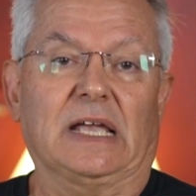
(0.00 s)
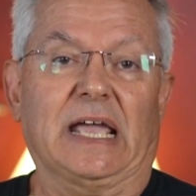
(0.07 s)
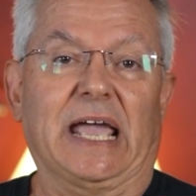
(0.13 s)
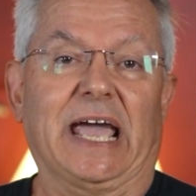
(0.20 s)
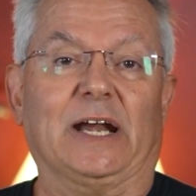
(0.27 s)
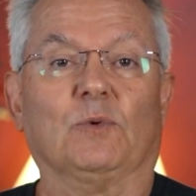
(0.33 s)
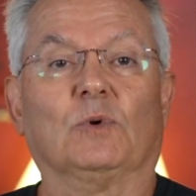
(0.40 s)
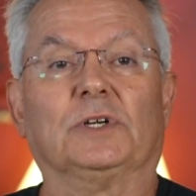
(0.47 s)

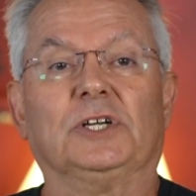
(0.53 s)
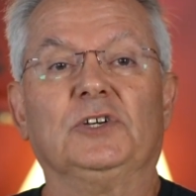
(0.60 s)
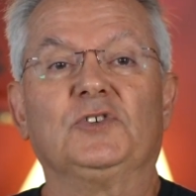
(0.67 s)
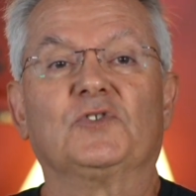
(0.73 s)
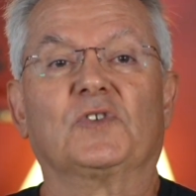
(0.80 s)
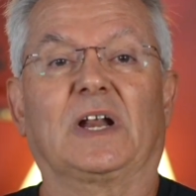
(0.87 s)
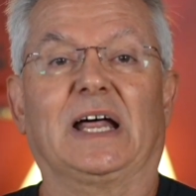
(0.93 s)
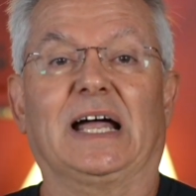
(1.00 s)
and will
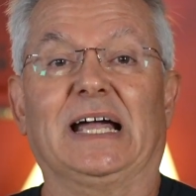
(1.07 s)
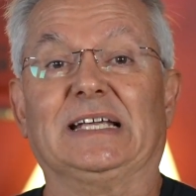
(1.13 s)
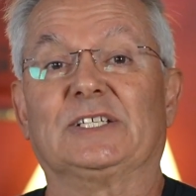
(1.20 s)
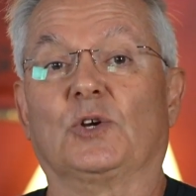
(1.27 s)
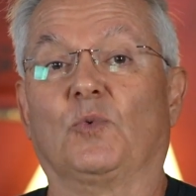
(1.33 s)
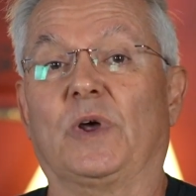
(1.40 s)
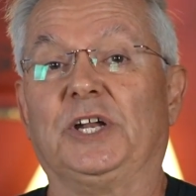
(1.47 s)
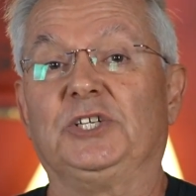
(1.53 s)
neutralize
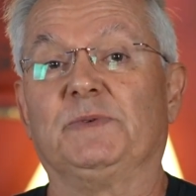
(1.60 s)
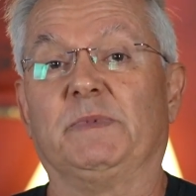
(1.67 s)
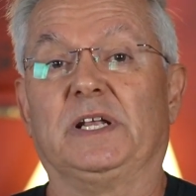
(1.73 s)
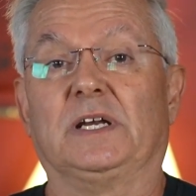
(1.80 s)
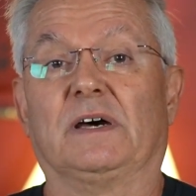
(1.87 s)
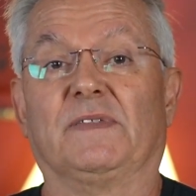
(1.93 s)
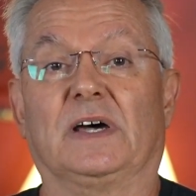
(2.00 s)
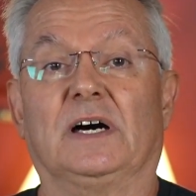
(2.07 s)
a
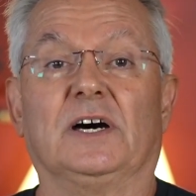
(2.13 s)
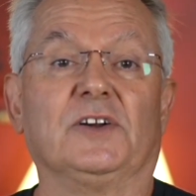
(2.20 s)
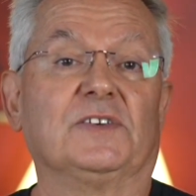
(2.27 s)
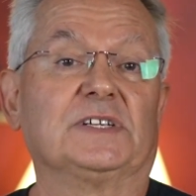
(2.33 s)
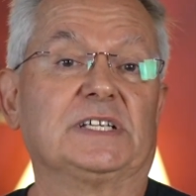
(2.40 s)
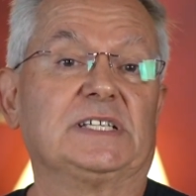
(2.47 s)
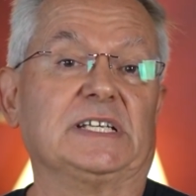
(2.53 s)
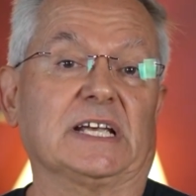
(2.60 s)
regiment of the
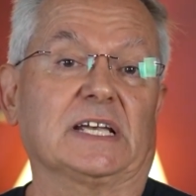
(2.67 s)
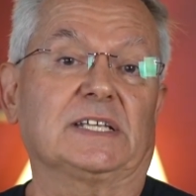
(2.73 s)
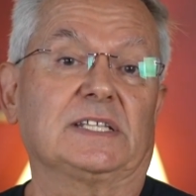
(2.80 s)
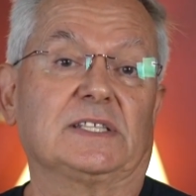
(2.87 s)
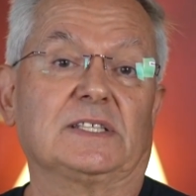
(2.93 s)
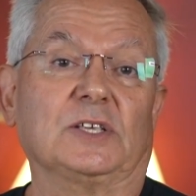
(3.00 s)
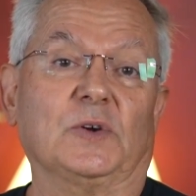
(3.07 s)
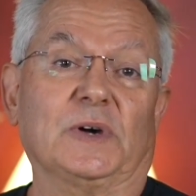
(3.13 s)

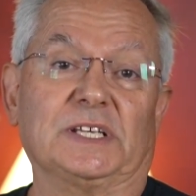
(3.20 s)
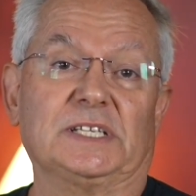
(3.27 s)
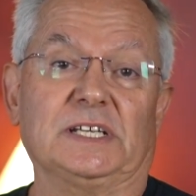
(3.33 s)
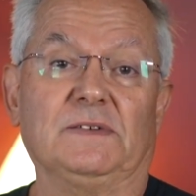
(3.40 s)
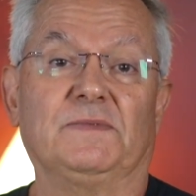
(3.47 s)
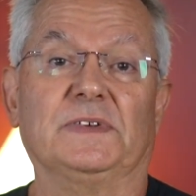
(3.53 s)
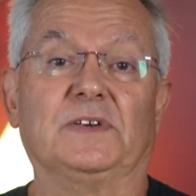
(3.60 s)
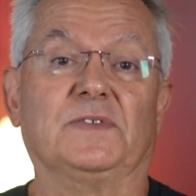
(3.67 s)
106th U.S.
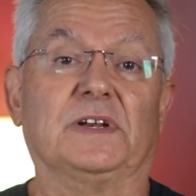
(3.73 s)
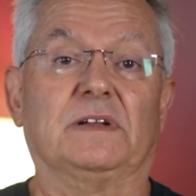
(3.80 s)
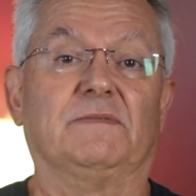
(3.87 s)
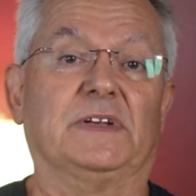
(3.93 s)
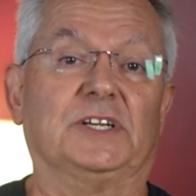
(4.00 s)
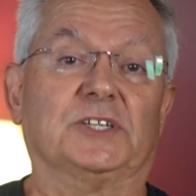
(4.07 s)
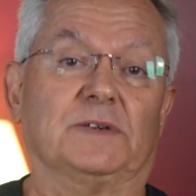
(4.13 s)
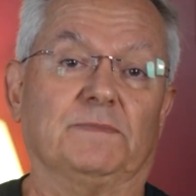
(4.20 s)
Infantry
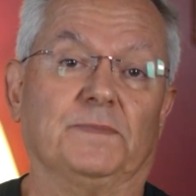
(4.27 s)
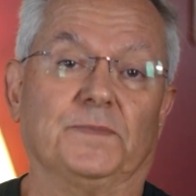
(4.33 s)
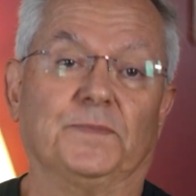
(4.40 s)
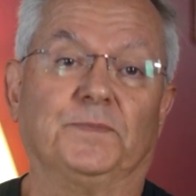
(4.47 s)
Division.